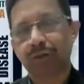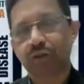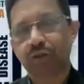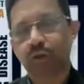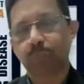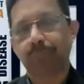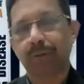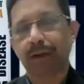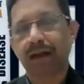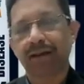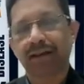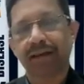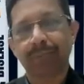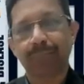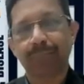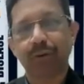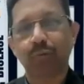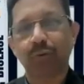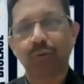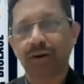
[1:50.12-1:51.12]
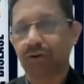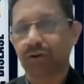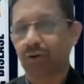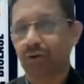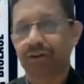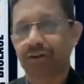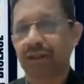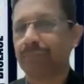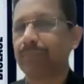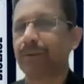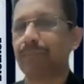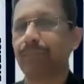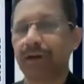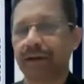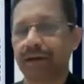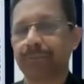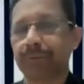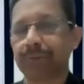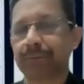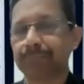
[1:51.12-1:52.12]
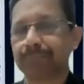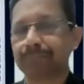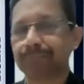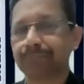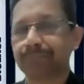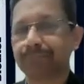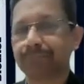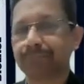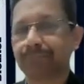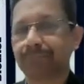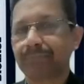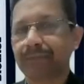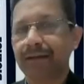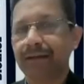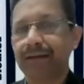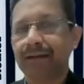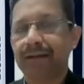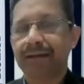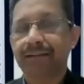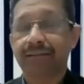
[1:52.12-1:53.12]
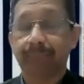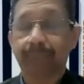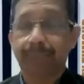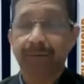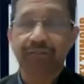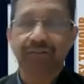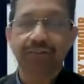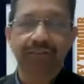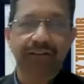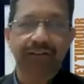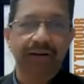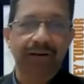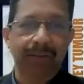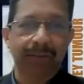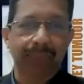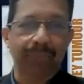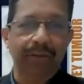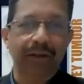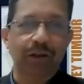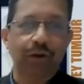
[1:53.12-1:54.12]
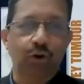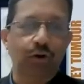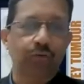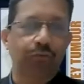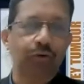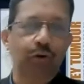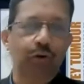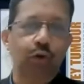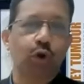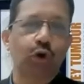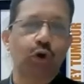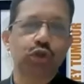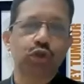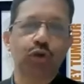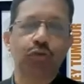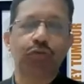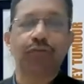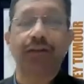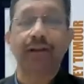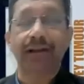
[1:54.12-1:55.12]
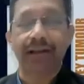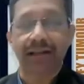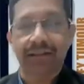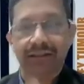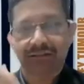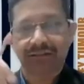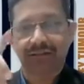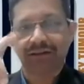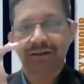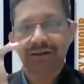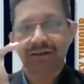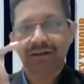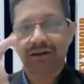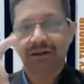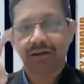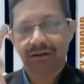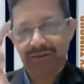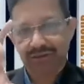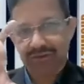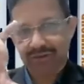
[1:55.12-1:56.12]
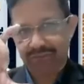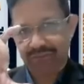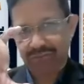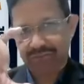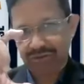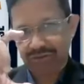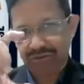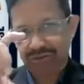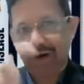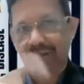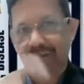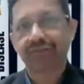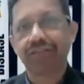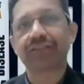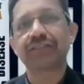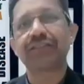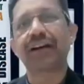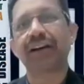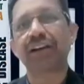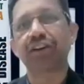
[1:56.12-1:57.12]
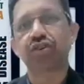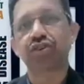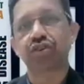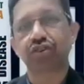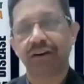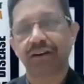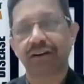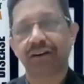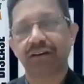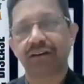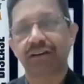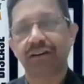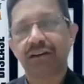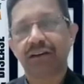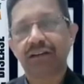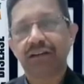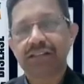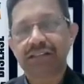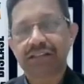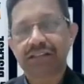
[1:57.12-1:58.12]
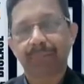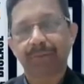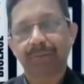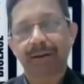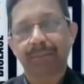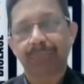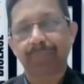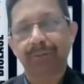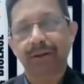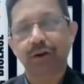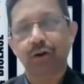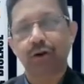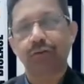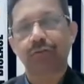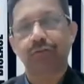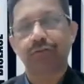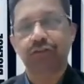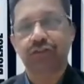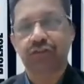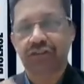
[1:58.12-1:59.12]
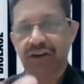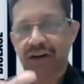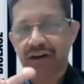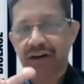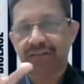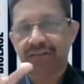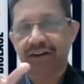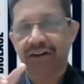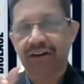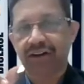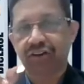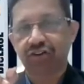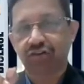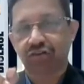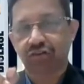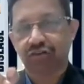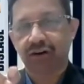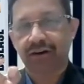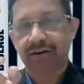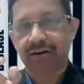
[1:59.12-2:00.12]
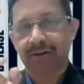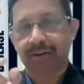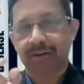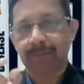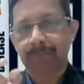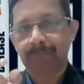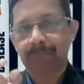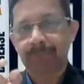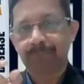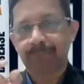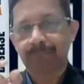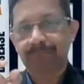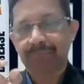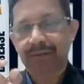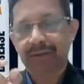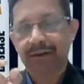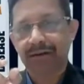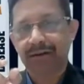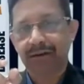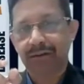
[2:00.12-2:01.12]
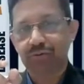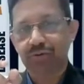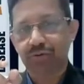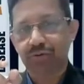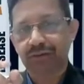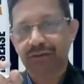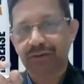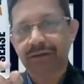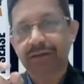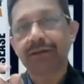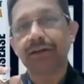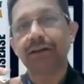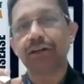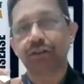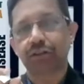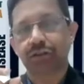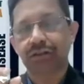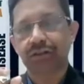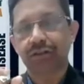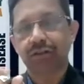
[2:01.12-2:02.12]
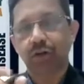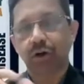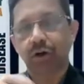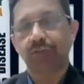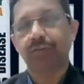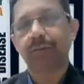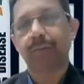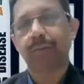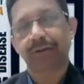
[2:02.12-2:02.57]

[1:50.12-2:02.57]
So plaque can be one or can be multiple. Some patients can complain of loss of length or the shaft is getting shrunken. Some may complain of a shaft getting shrunken in terms of the girth of the